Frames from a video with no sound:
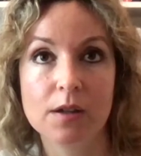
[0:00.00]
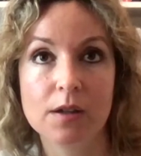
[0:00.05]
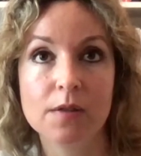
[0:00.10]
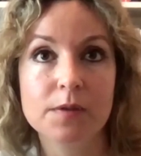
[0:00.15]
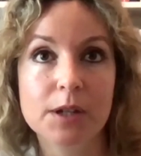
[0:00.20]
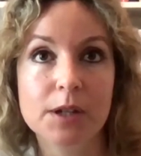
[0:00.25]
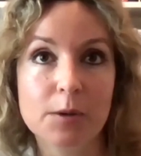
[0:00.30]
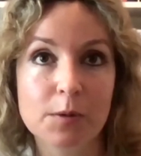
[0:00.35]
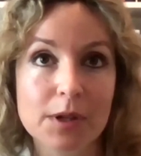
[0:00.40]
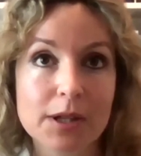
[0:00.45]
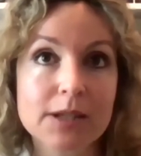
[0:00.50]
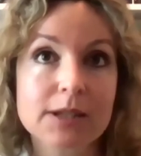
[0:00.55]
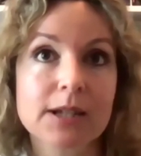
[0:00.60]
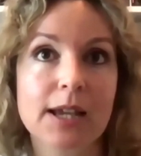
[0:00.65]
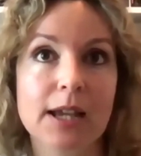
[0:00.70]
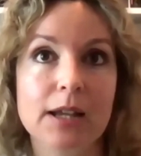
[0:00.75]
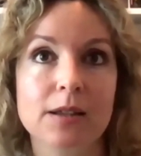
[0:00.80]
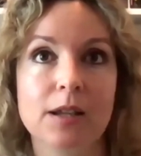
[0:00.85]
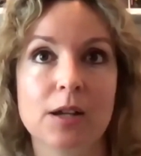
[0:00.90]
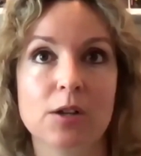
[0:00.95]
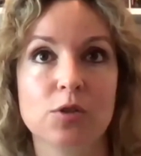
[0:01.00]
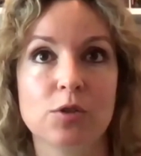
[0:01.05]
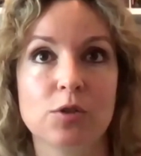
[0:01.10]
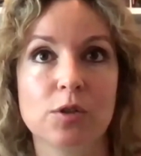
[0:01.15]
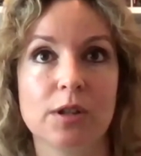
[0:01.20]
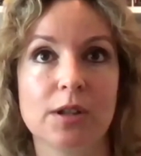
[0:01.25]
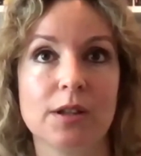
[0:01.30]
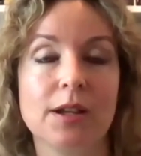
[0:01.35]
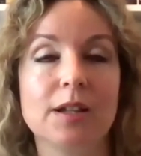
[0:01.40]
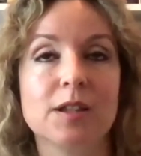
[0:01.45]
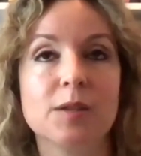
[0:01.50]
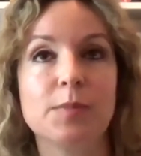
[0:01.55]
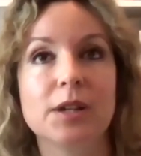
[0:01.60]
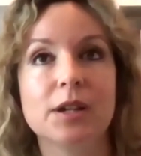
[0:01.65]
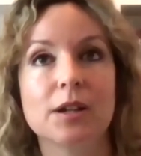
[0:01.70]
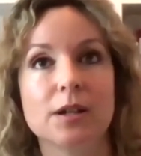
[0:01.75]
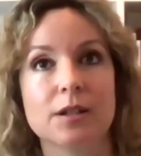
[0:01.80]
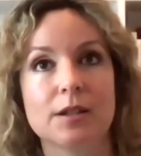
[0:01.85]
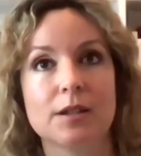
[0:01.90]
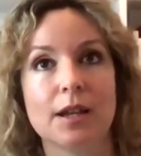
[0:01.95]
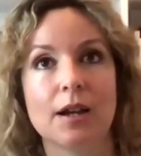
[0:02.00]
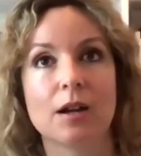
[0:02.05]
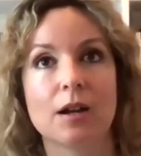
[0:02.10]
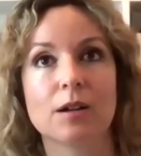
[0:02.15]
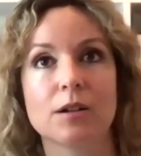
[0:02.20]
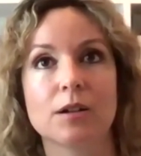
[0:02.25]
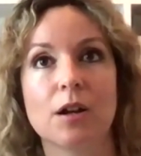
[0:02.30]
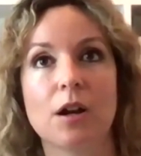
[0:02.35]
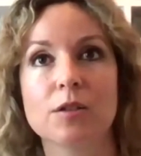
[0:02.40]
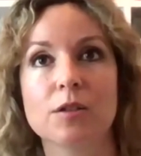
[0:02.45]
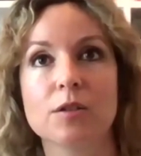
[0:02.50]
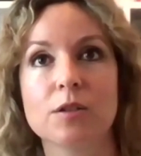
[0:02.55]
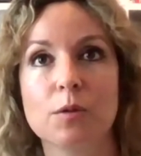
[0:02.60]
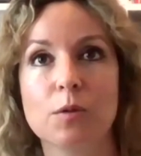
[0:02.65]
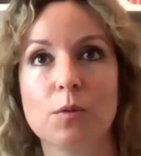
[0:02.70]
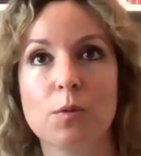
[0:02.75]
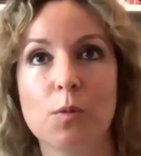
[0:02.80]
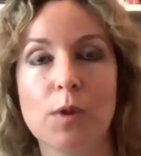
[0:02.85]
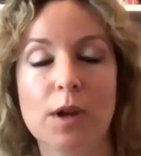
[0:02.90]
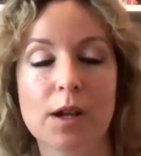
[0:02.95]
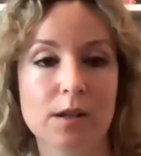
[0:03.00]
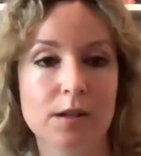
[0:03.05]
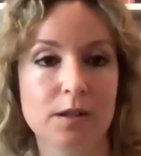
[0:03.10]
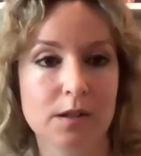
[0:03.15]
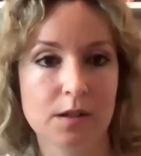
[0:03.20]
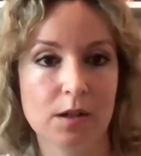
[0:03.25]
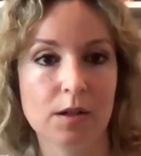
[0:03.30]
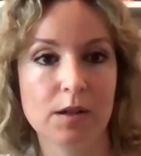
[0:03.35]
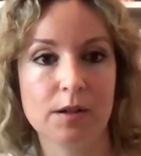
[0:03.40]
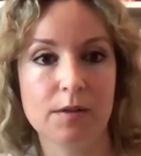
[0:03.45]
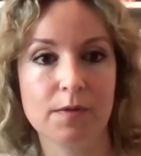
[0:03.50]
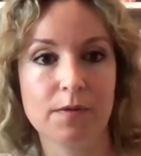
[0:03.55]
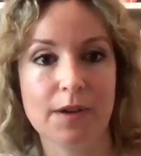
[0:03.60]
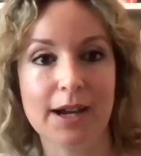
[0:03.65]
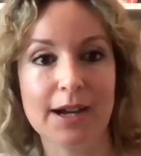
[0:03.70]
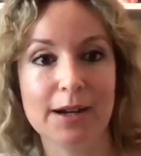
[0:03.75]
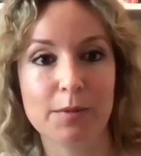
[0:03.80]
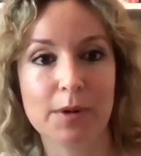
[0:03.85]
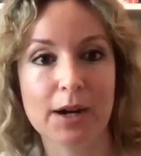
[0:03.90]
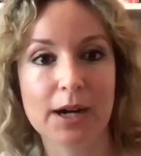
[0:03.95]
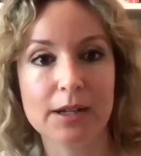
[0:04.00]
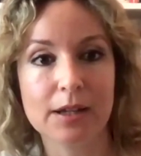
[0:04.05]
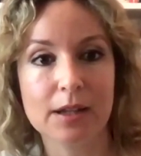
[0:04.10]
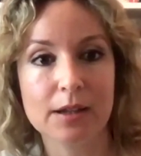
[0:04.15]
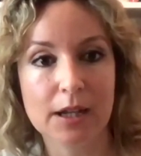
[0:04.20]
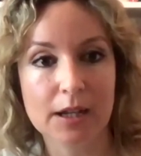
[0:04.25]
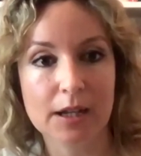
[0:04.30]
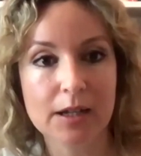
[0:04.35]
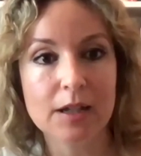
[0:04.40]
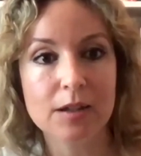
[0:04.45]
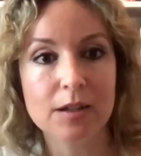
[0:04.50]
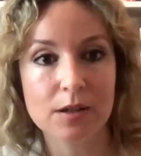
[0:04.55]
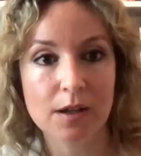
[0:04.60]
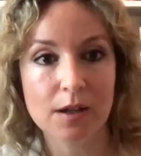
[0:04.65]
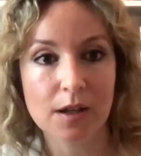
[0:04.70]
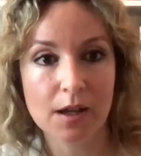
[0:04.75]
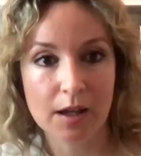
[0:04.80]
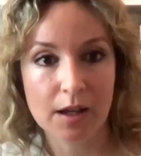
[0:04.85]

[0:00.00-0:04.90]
if there is again there should it's because they are not well solidified right they need